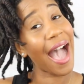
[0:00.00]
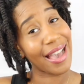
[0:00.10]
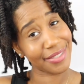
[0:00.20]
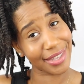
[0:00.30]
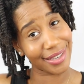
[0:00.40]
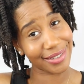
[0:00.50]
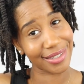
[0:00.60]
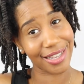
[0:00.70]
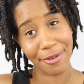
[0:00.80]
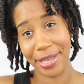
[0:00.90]
I
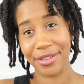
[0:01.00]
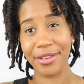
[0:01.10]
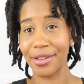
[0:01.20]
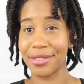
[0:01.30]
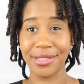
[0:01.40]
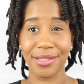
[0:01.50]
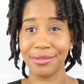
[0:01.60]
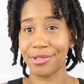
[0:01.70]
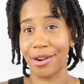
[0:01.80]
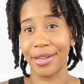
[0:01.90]
think, I mean, you can go
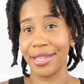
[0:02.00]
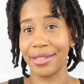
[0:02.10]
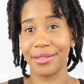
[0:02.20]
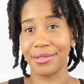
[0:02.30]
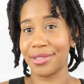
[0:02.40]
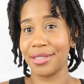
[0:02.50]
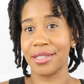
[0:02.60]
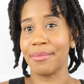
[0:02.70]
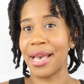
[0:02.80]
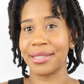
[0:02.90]
to Target, T
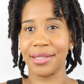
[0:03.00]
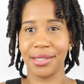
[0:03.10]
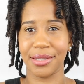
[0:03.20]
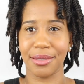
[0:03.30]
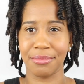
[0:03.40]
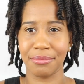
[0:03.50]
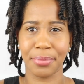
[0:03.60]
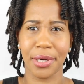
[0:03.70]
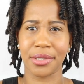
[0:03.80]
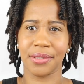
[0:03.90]
J Maxx to get some
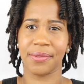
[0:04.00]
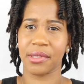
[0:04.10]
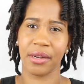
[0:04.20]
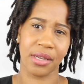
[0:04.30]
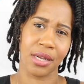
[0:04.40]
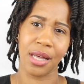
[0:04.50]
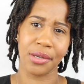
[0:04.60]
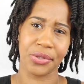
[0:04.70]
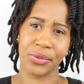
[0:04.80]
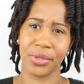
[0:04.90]
purses for thirty
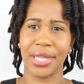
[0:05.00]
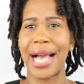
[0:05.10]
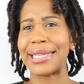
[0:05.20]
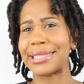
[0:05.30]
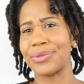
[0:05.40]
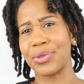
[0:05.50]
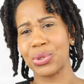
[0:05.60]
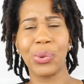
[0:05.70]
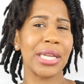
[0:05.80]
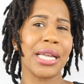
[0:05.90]
dollars or glasses for
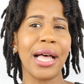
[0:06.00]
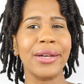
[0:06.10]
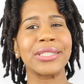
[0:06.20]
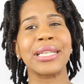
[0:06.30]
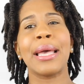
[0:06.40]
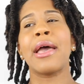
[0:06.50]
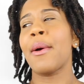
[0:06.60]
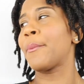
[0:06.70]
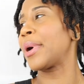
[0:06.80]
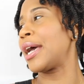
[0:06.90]
twenty dollars,
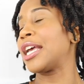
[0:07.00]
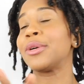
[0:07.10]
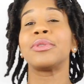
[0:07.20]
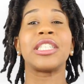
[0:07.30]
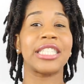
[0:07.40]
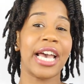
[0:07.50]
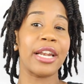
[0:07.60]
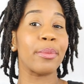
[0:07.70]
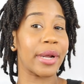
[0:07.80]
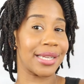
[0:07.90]
but
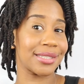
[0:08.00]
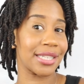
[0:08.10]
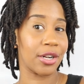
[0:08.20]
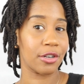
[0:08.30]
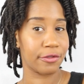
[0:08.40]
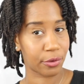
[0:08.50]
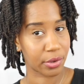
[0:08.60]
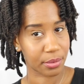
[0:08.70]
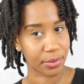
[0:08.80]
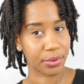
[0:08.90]
designer brands that are
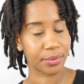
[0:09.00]
affordable.